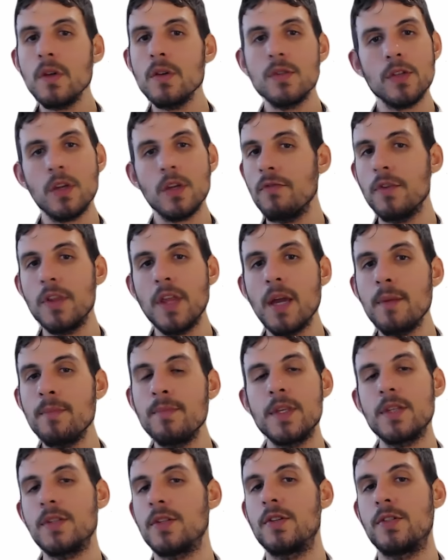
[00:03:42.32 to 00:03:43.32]
So for
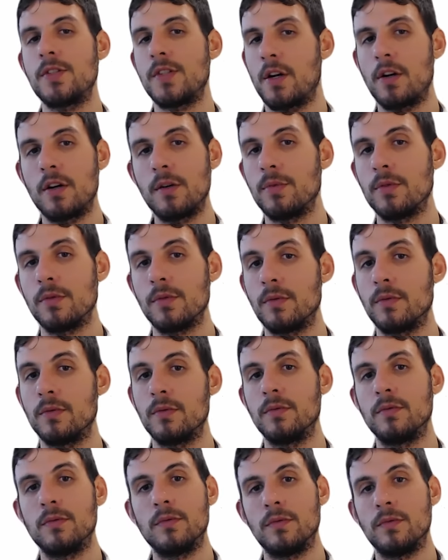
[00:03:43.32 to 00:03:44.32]
them, this is terrible.
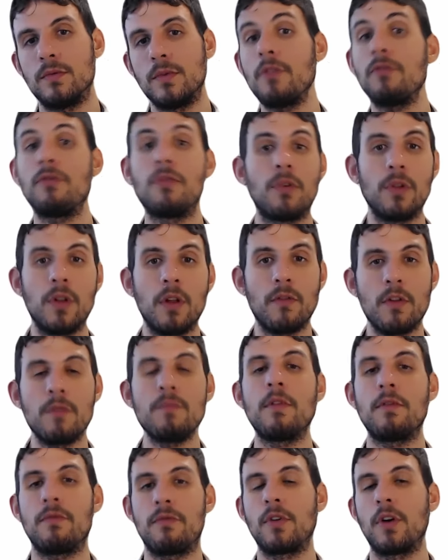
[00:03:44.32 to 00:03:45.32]
Not for all of
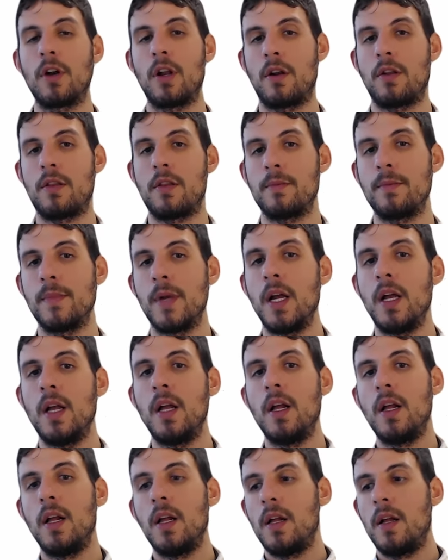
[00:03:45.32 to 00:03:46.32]
them, but for a lot of them.
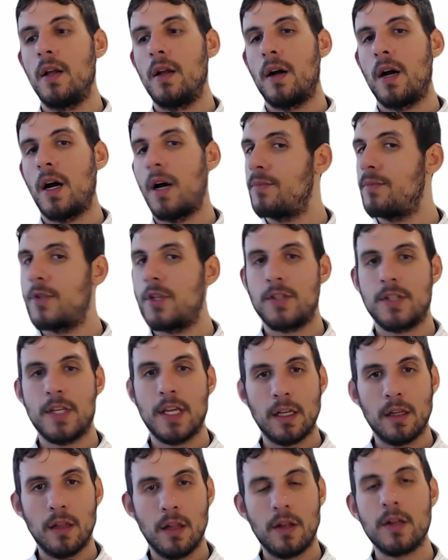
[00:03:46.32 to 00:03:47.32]
I'm just
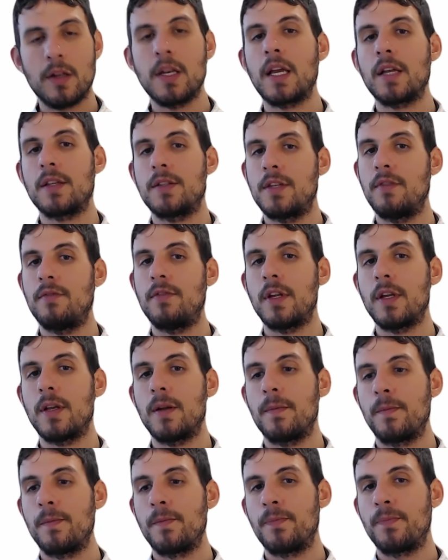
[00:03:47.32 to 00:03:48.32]
seeing a lot of
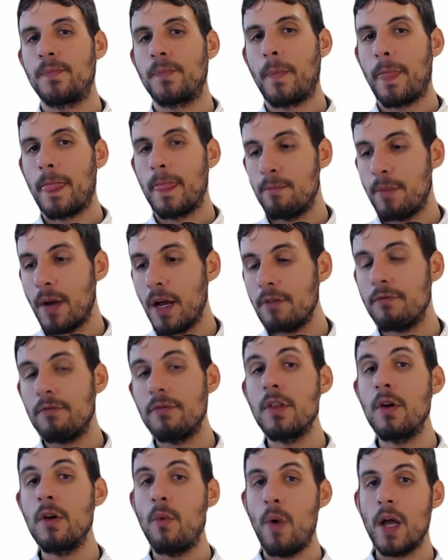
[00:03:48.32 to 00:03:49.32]
negativity. But
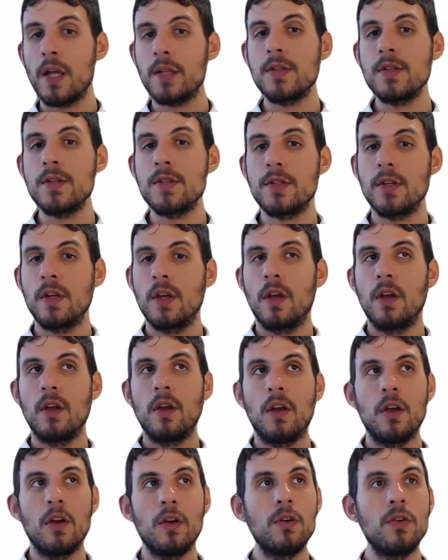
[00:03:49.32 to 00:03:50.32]
for the ones
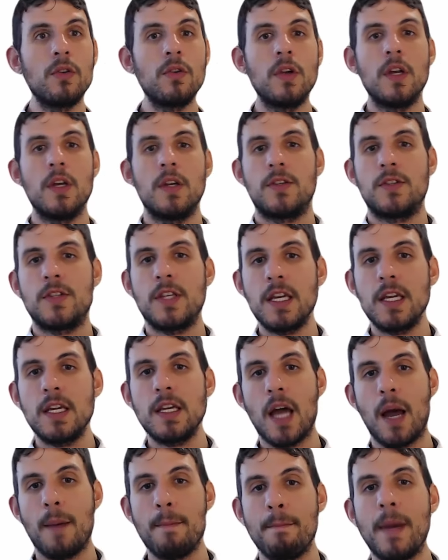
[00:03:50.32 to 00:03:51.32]
who
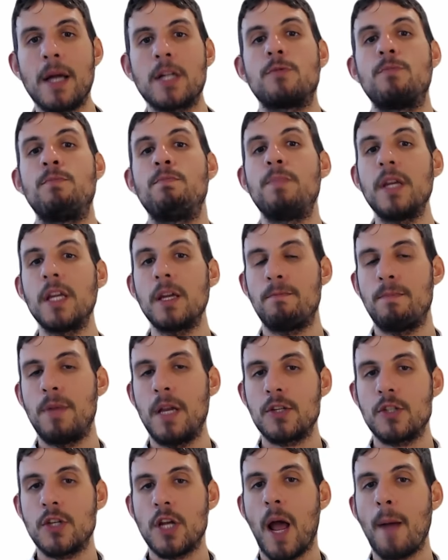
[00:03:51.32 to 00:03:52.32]
see a much bigger
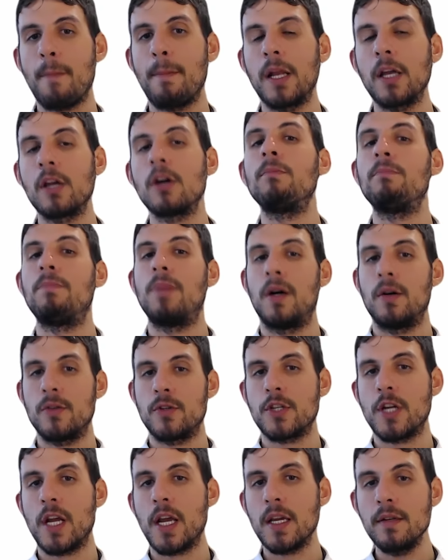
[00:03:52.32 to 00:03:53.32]
picture happening on
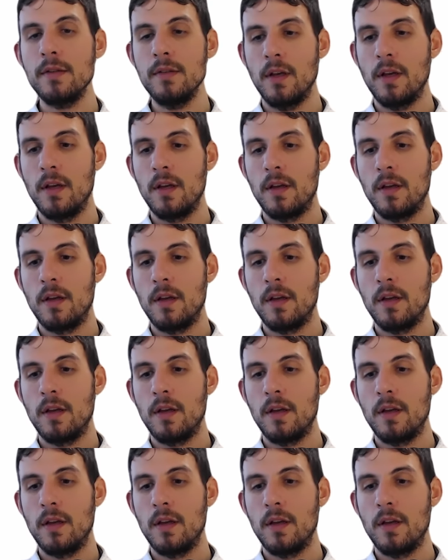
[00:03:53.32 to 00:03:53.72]
Pulse Chain,